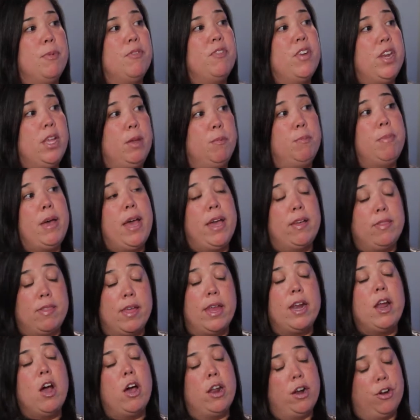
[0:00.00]
of an impact
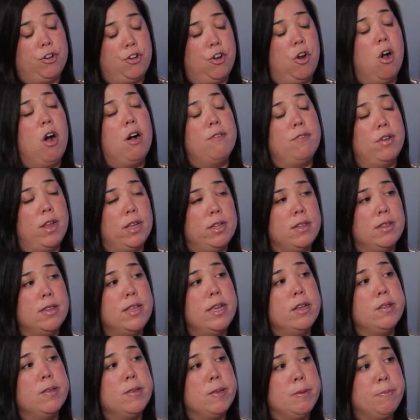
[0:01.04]
that had on your offline
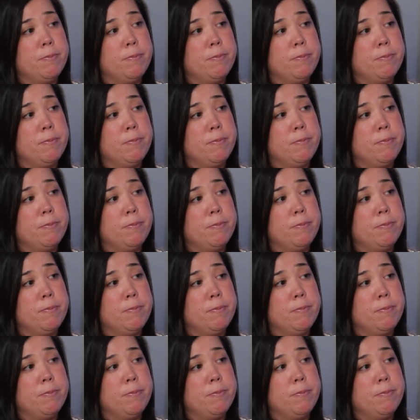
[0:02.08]
sales.